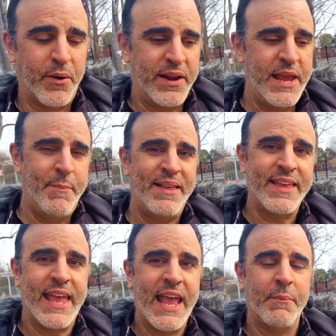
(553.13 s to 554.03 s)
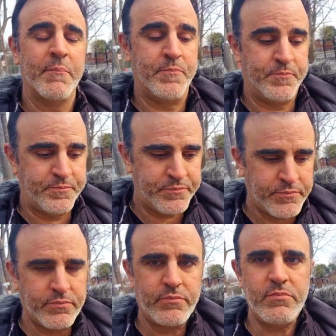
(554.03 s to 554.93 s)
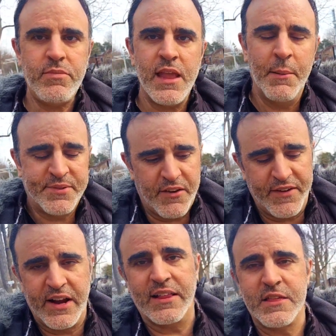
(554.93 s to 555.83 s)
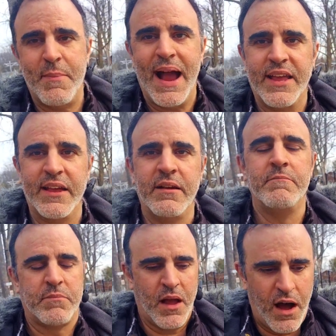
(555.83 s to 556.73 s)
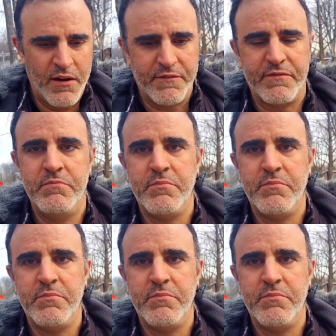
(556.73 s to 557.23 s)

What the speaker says: He made the game himself and got the backing of